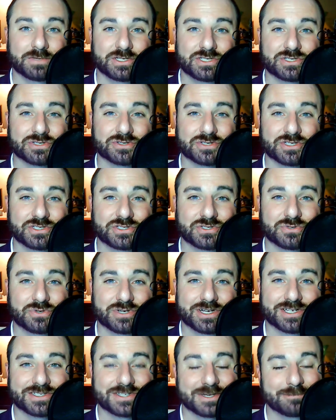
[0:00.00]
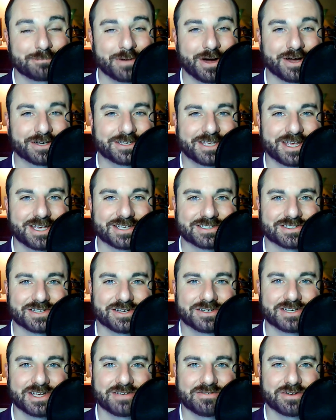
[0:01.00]
sure to join us at
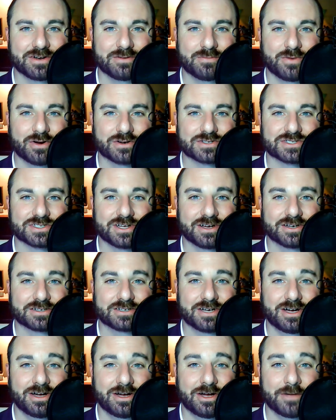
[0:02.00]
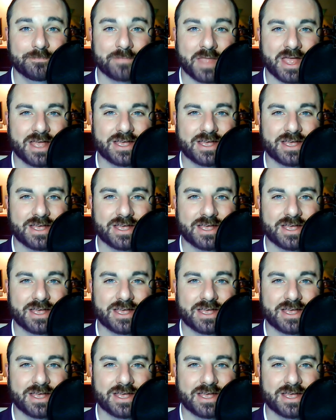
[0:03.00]
podcast.davidomarks.com.